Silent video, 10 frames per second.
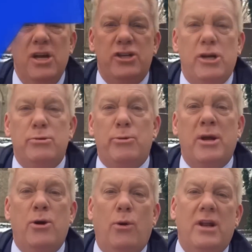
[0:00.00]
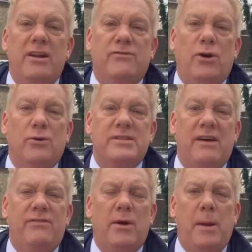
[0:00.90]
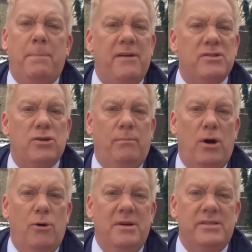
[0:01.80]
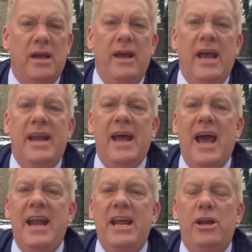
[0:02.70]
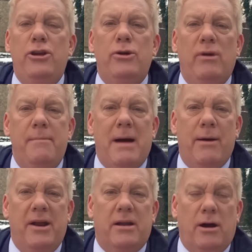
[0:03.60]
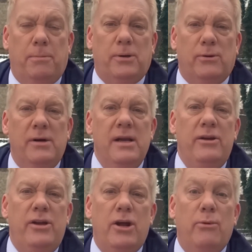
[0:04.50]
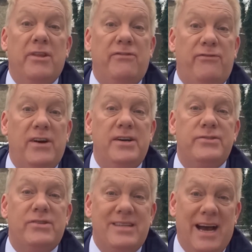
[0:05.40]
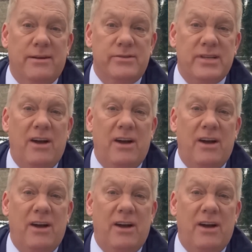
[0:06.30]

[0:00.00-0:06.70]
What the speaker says: She was recalling, of course, that very pivotal moment in any newly married couple, you know, the first dance.